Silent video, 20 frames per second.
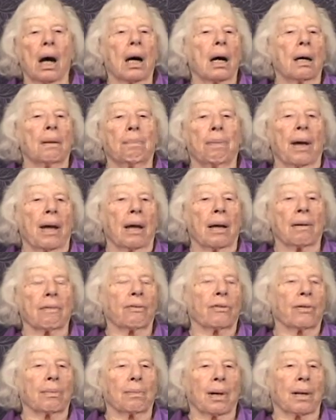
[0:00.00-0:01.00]
uh, paying
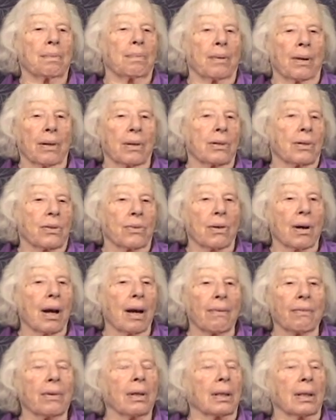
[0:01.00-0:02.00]
for my brother's
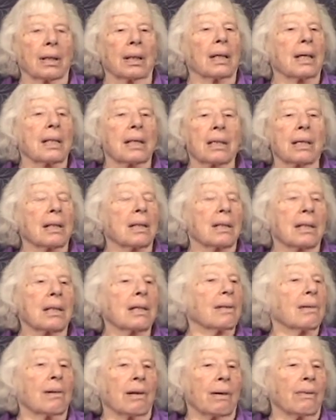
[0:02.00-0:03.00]
driving
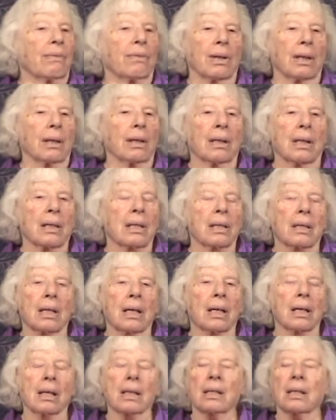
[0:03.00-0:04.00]
lessons, you know, various
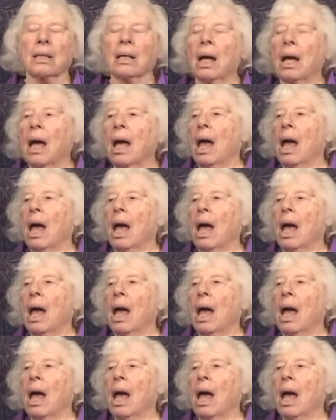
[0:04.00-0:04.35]
things.